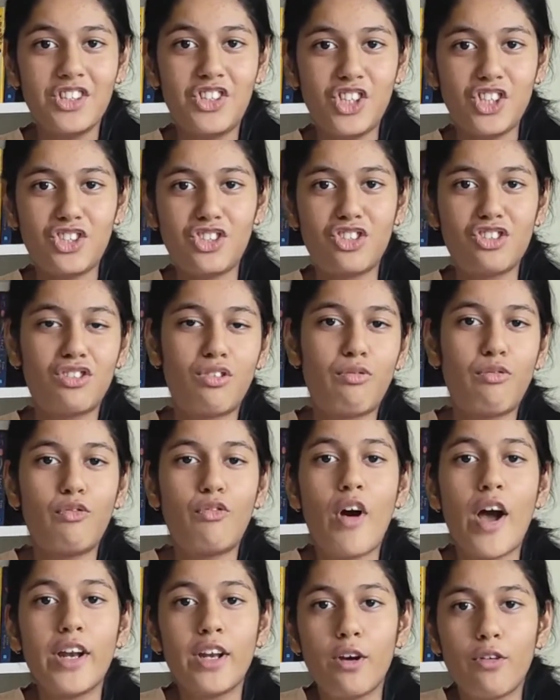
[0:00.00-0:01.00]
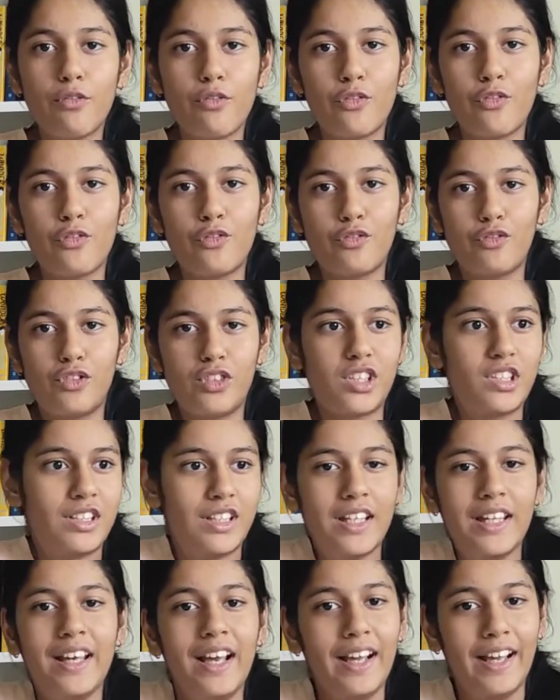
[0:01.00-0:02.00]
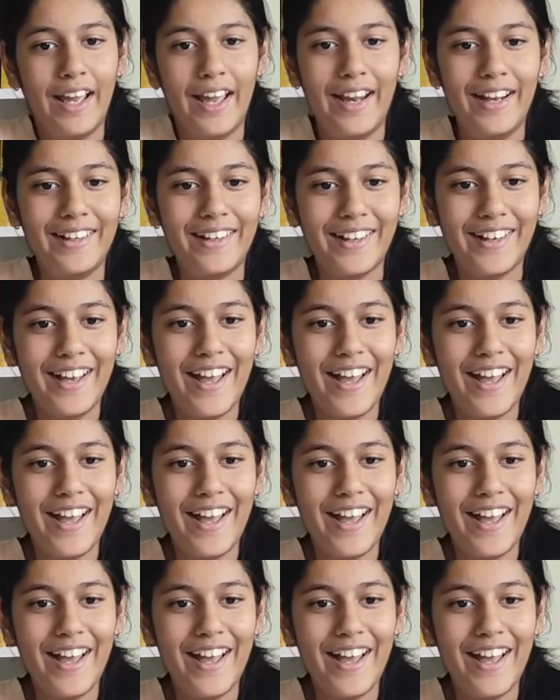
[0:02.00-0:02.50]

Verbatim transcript: just fun of seeing it.